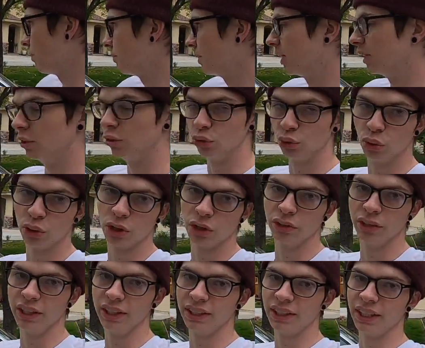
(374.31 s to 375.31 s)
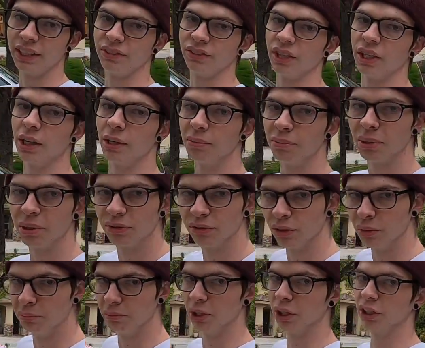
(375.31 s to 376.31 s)
getting the dual cone intake set up
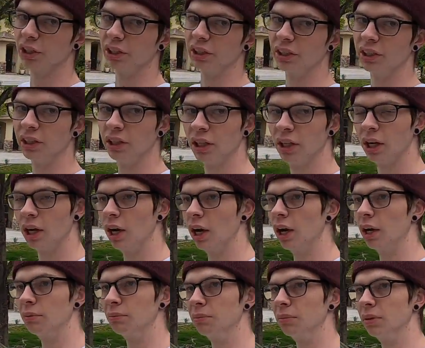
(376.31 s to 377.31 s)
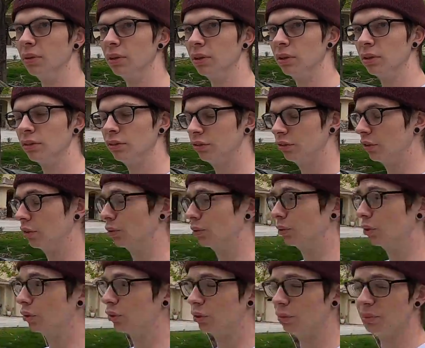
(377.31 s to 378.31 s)
from Burger, so
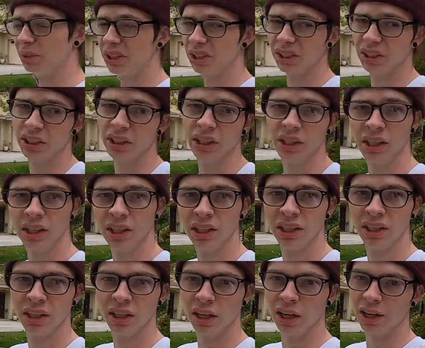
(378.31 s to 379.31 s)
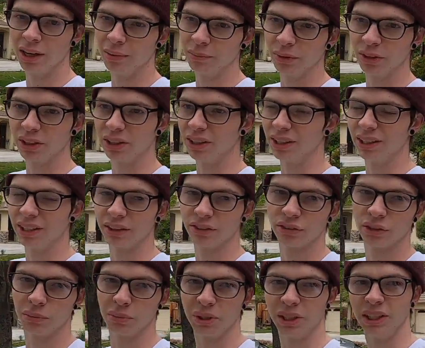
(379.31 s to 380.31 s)
those should be here within the next
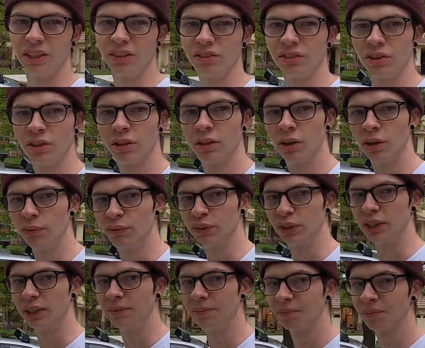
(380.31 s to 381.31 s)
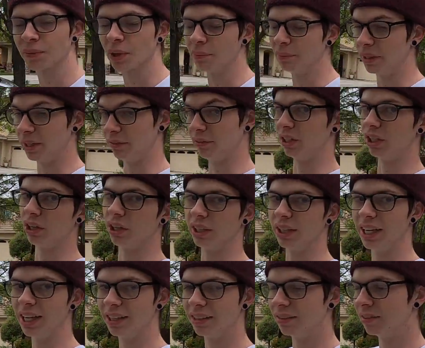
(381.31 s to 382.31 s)
couple days. Hopefully I'll make a video on
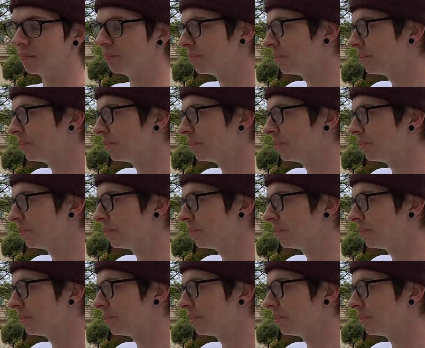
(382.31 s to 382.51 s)
that.